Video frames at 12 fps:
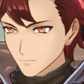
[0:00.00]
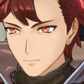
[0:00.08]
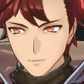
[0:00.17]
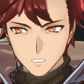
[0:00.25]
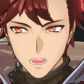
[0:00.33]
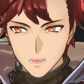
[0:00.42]

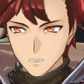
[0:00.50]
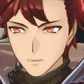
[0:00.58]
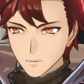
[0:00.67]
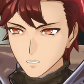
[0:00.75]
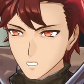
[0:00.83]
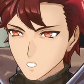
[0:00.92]
You're a
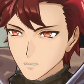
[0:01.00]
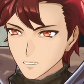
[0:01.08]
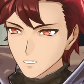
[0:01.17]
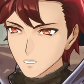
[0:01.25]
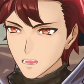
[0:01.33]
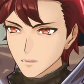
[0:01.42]
peculiar
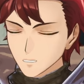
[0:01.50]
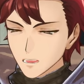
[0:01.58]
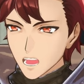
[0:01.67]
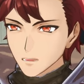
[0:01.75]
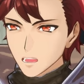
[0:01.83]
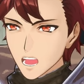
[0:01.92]
leader,
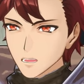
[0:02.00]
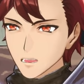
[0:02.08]
Divine One.